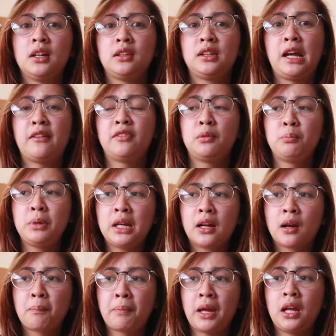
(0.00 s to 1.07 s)
They have the
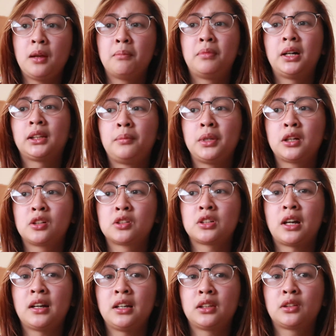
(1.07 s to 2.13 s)
bigger pay, but in
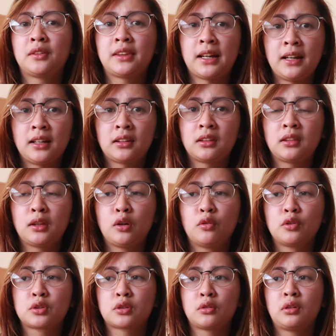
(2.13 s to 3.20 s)
contrary to that, they
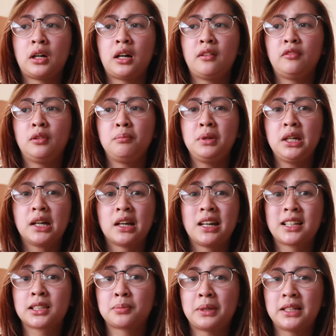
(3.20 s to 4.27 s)
also have bigger
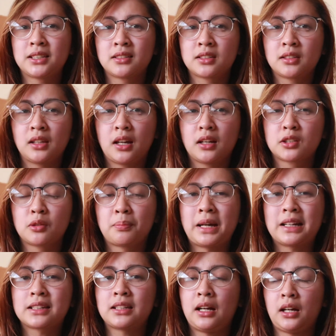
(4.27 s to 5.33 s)
expenses there. So,
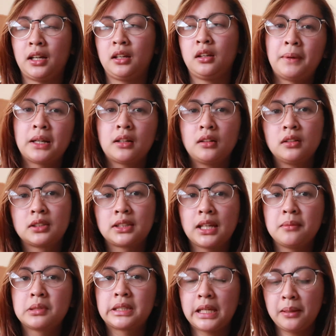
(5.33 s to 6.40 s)
para sa akin, parang
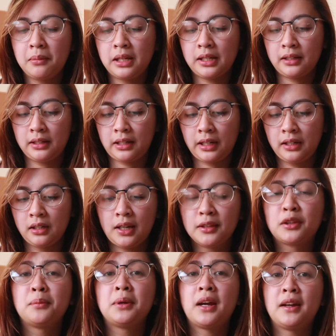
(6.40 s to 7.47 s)
same lang rin.
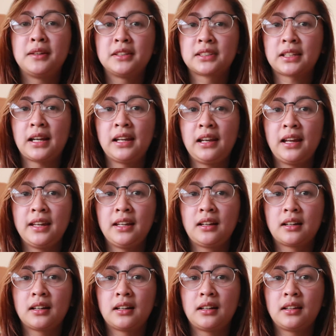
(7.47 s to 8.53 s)
And to be honest, I like
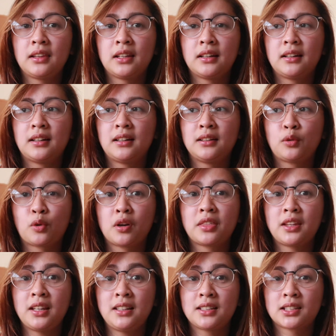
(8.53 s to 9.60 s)
the
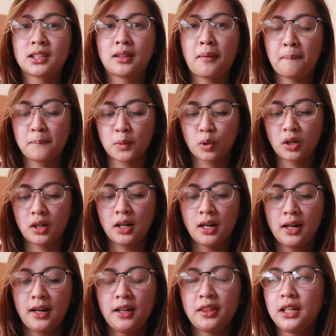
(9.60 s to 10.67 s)
northeast more.
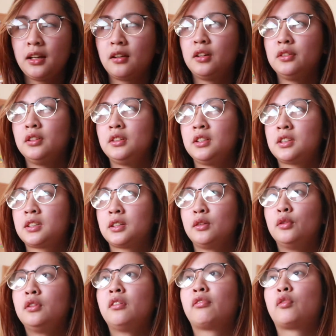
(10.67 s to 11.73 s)
I think London is
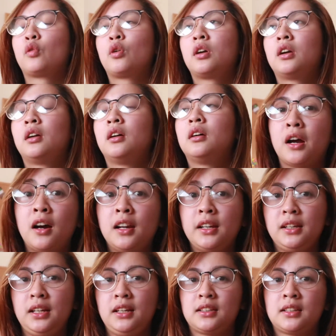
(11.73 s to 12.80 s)
good for
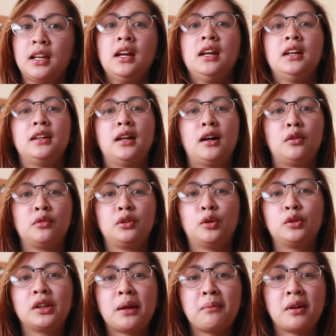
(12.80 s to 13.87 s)
holidays. Now,
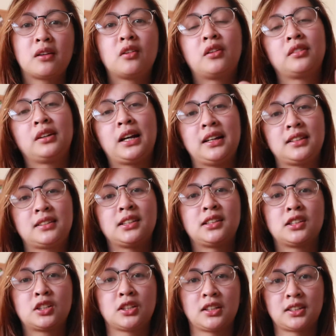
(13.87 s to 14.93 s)
don't get me wrong, guys. This
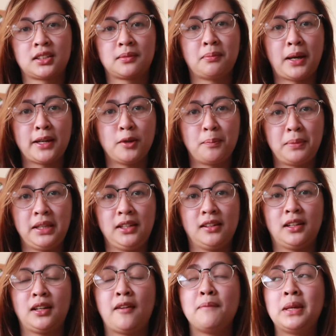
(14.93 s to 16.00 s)
is just my opinion,
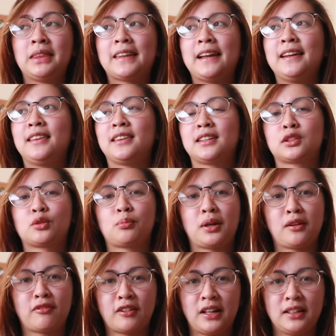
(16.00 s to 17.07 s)
and I've been telling this to my
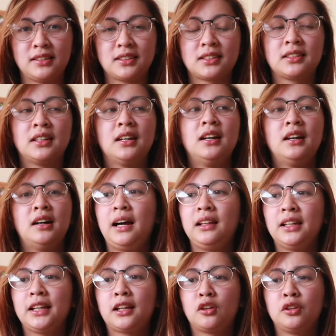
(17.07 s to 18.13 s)
friends. I
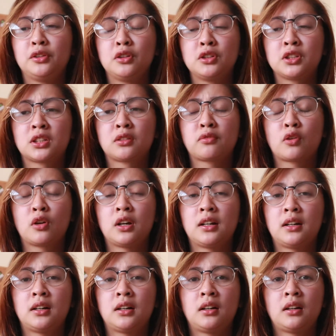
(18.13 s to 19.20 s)
like London just for
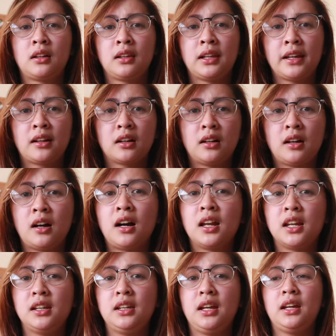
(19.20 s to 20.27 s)
like a
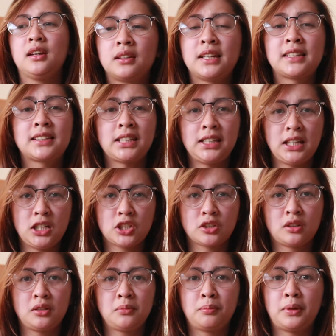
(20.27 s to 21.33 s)
holiday
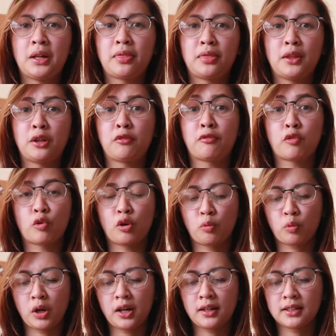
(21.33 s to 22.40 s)
destination, but not for
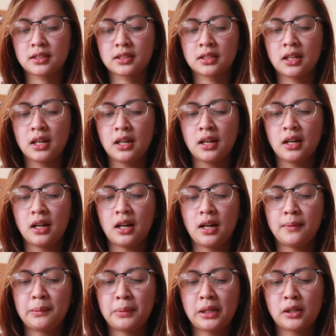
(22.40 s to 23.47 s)
work, because
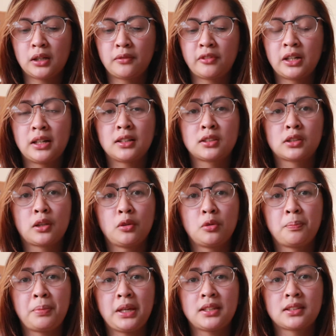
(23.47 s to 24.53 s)
I'm a bit of a
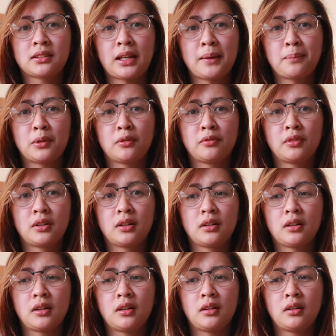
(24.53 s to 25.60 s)
slow-paced type
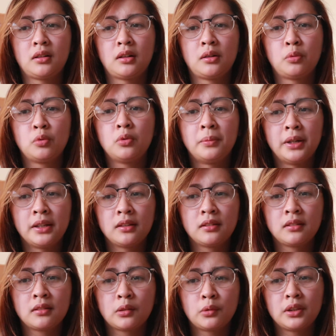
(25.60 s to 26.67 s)
of woman.
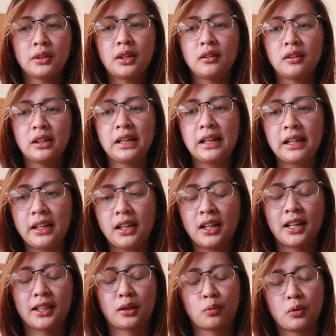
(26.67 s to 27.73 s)
Well, not really
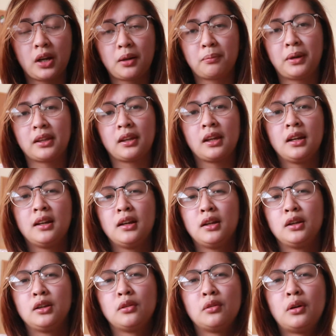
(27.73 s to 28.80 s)
at work, but
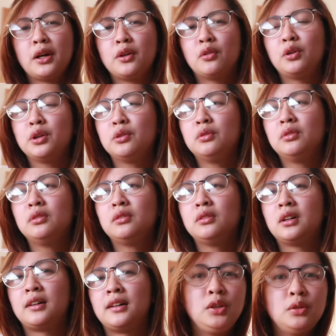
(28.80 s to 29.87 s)
you know, ayoko
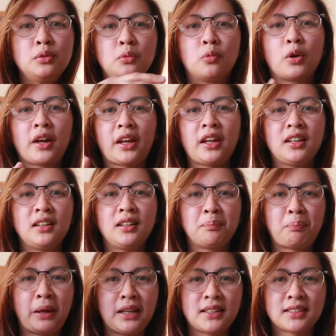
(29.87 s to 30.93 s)
yung working
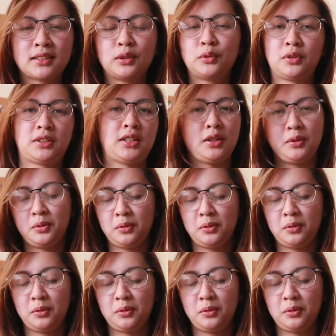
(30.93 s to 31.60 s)
pace dun sa